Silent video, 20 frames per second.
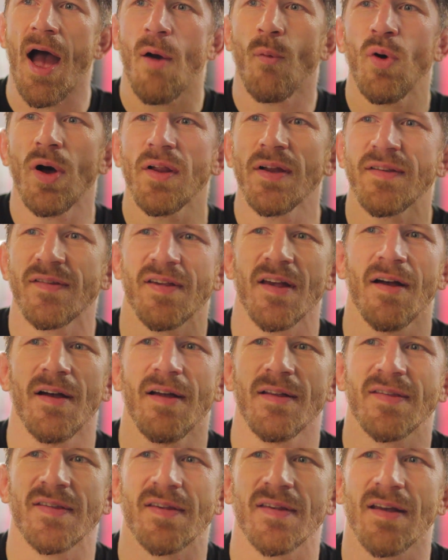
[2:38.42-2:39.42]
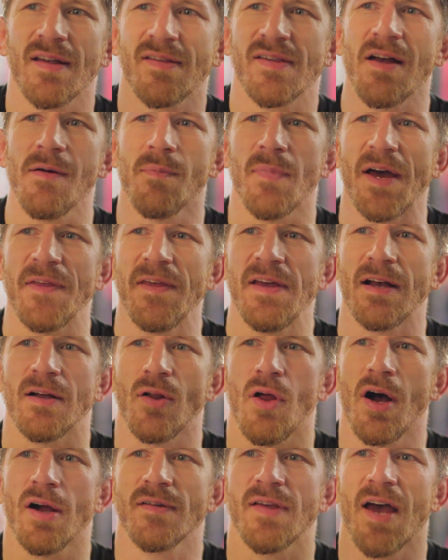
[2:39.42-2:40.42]
Well, it's something I think a
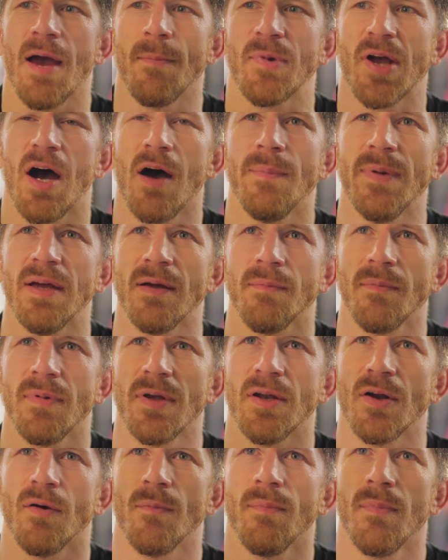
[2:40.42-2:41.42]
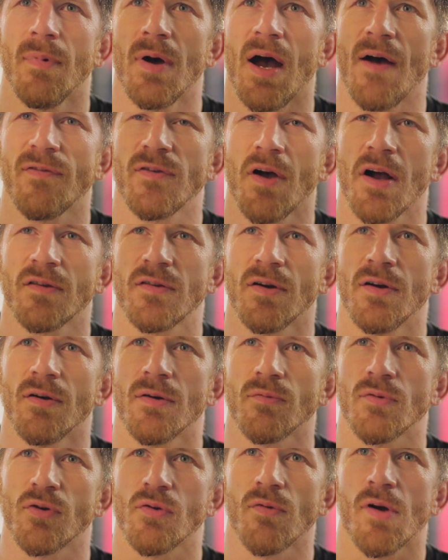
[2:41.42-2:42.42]
long time coming. You know, I've talked to
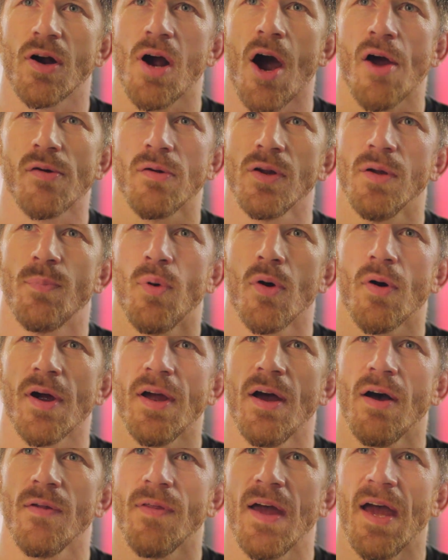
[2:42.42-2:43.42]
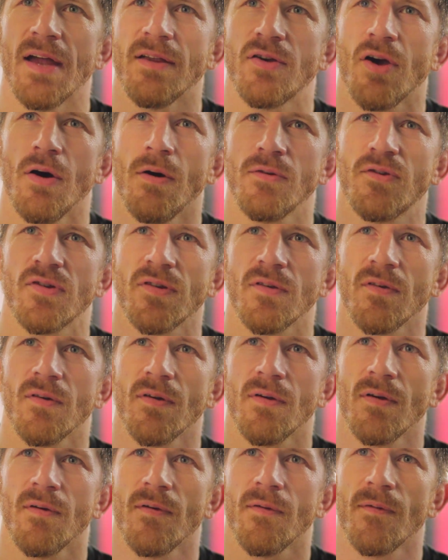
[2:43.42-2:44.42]
Ricardo Laboria, the head coach,
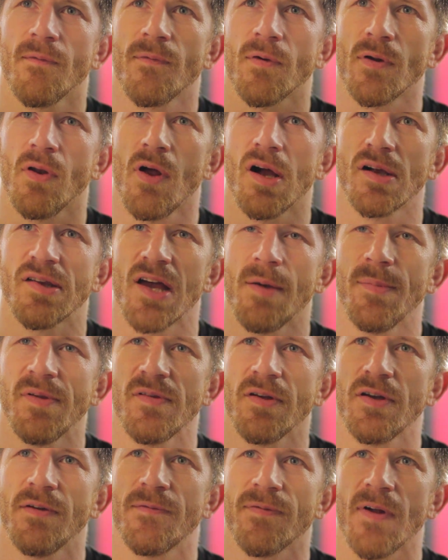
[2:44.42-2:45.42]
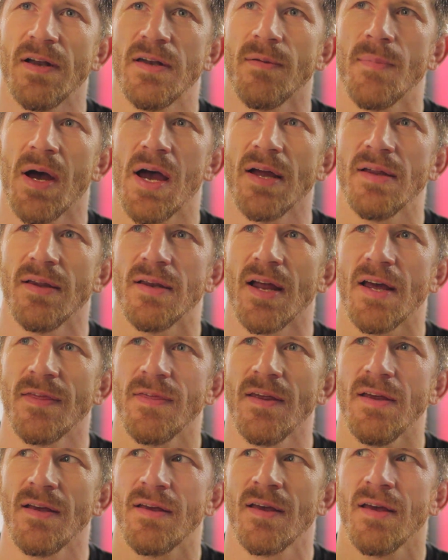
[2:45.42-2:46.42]
for a long time. He's a good friend of mine, and I
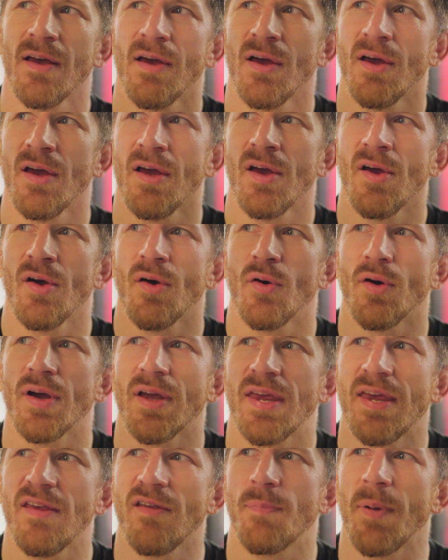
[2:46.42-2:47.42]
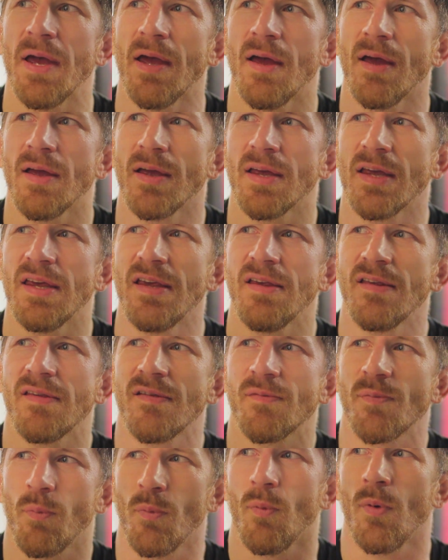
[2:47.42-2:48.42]
think
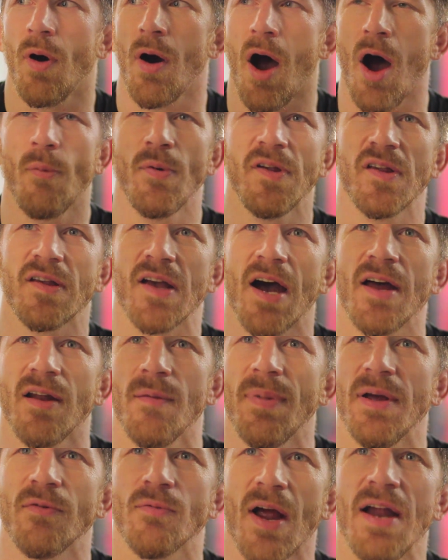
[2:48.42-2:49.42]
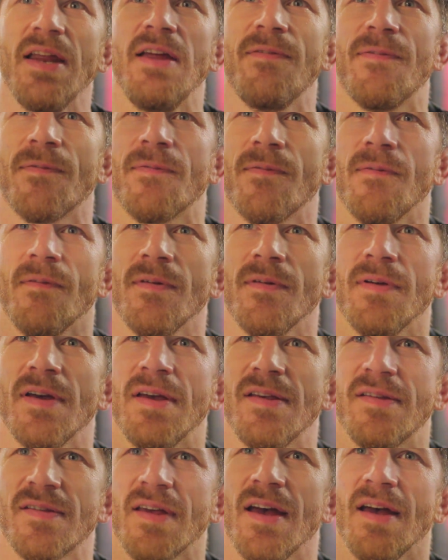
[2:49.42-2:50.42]
he's always kind of been ready.
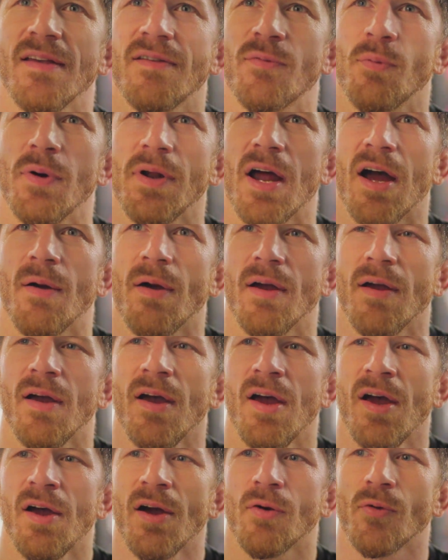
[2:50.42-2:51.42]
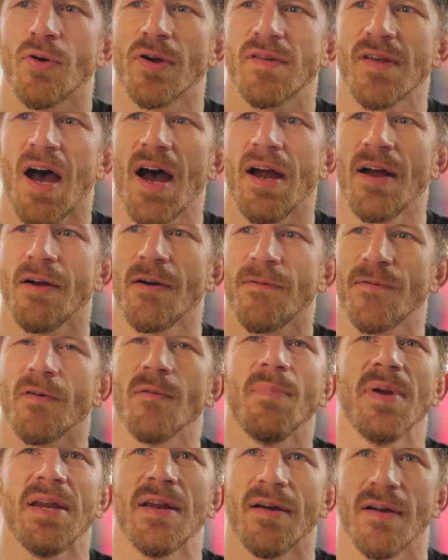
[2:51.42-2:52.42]
He says when I retire for
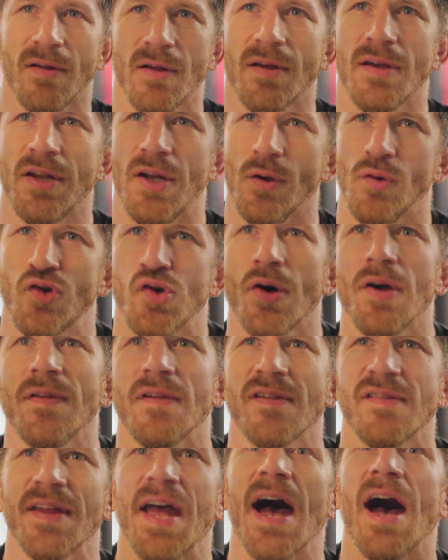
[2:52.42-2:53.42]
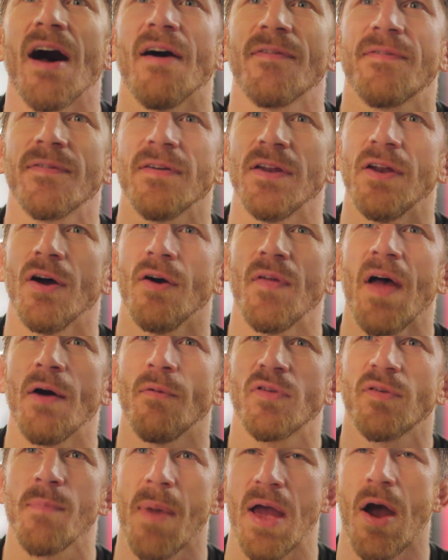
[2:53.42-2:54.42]
me to, you know, join the staff. You know, that
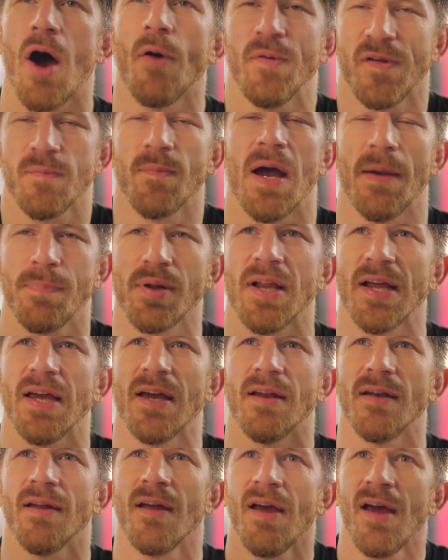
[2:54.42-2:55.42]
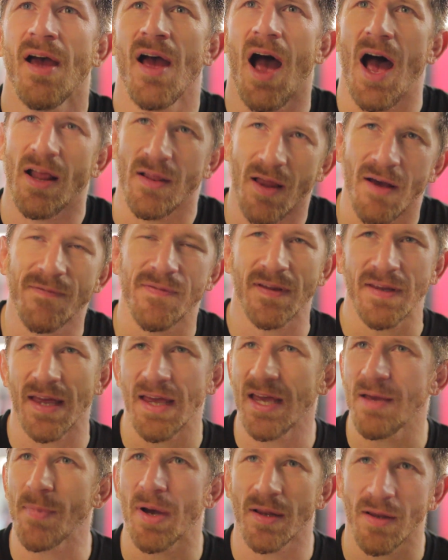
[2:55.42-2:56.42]
was always my plan. I love the
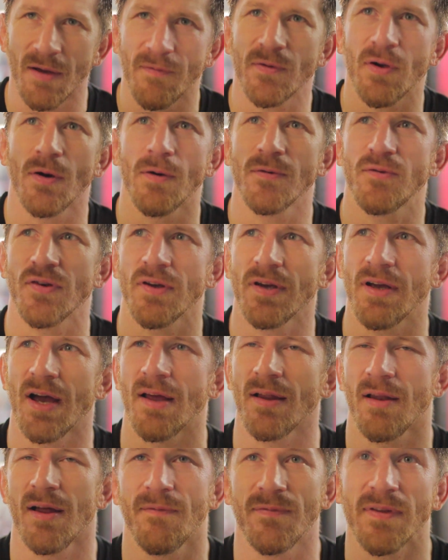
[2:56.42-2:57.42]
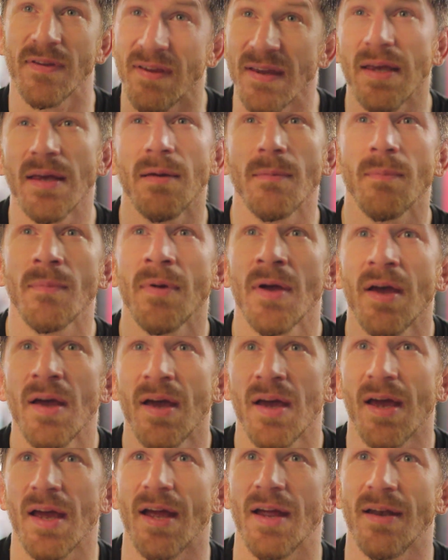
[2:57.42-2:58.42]
game. I love coaching. I love the team,
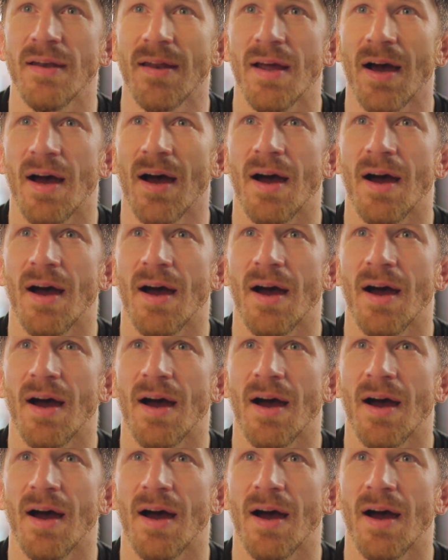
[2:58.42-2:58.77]
and